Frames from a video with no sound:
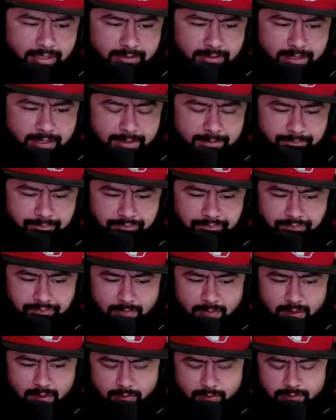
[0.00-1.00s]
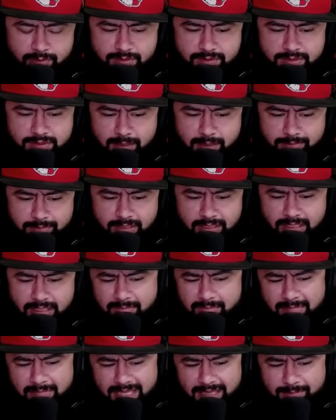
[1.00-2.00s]
Okay, we'll do top 30.
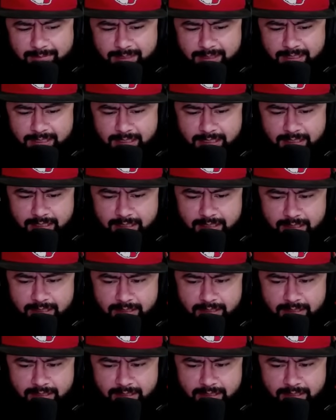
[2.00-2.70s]
Maybe